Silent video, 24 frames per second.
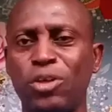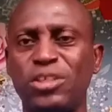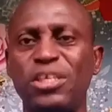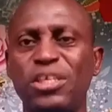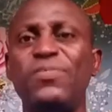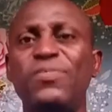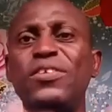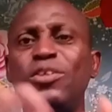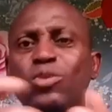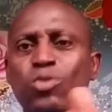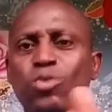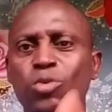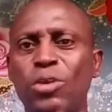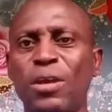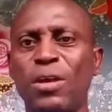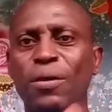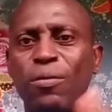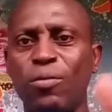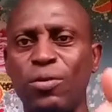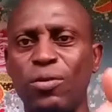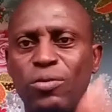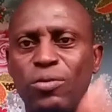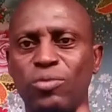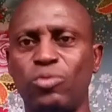even to
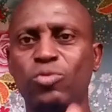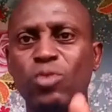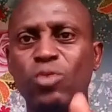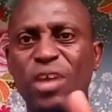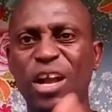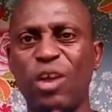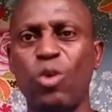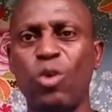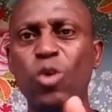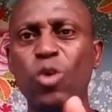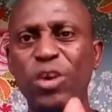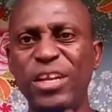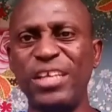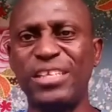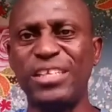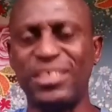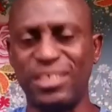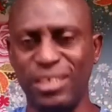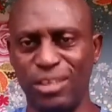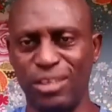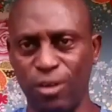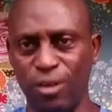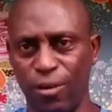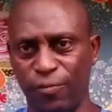your colleagues in
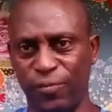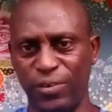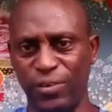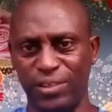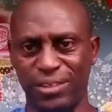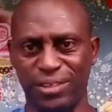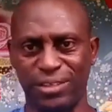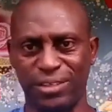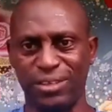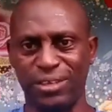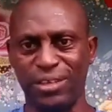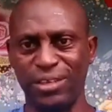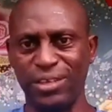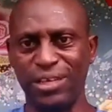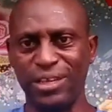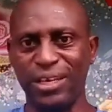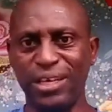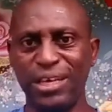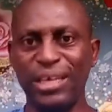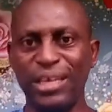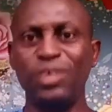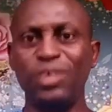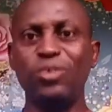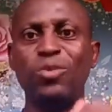the office?
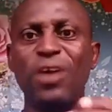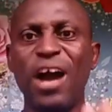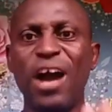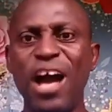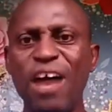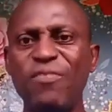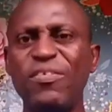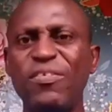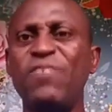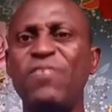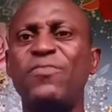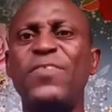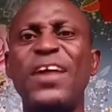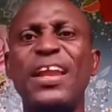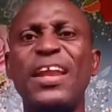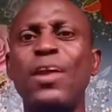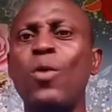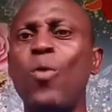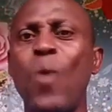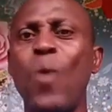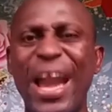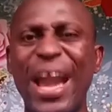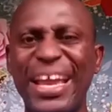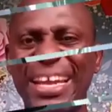You have a very wide